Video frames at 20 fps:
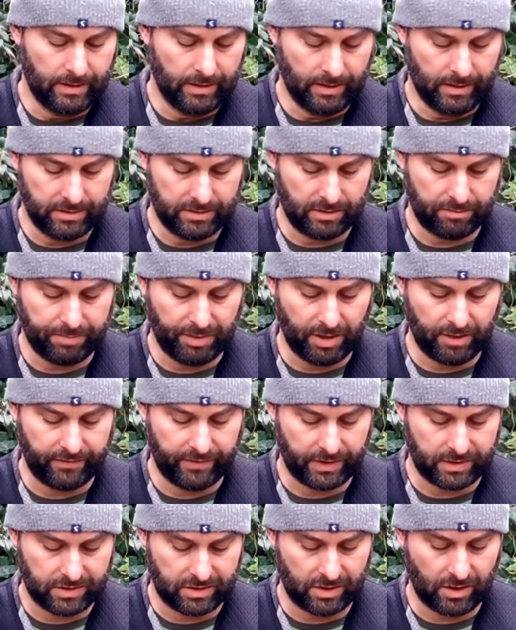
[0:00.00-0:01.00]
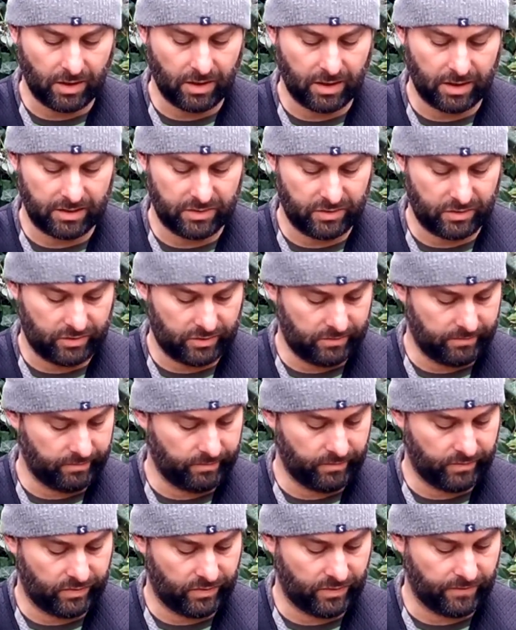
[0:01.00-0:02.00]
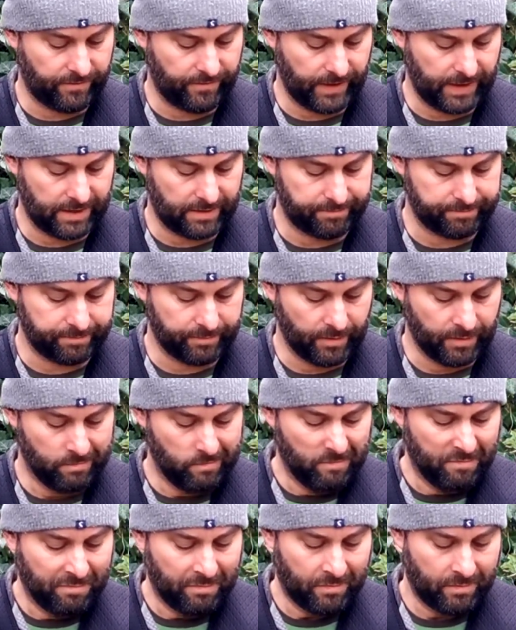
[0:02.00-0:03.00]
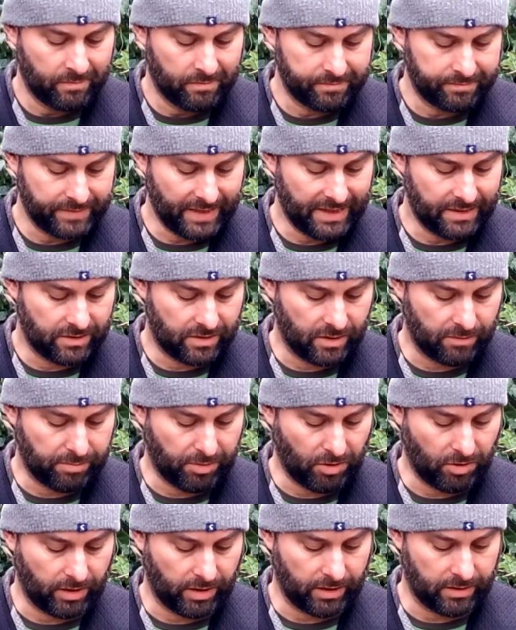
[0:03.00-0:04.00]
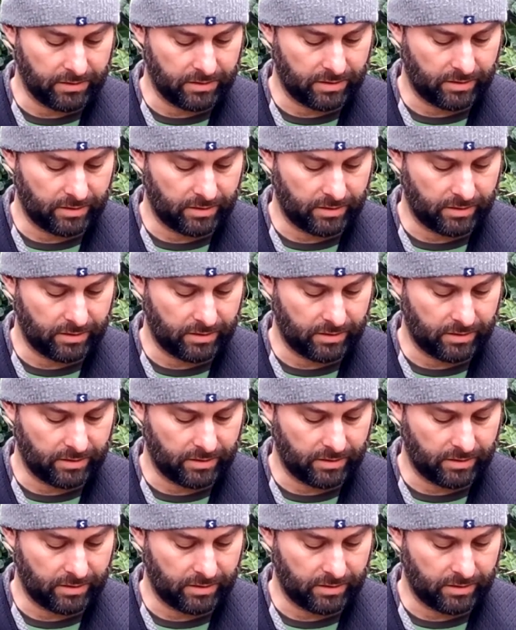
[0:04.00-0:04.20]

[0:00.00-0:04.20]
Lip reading: it's the perfect size to fit into the pocket.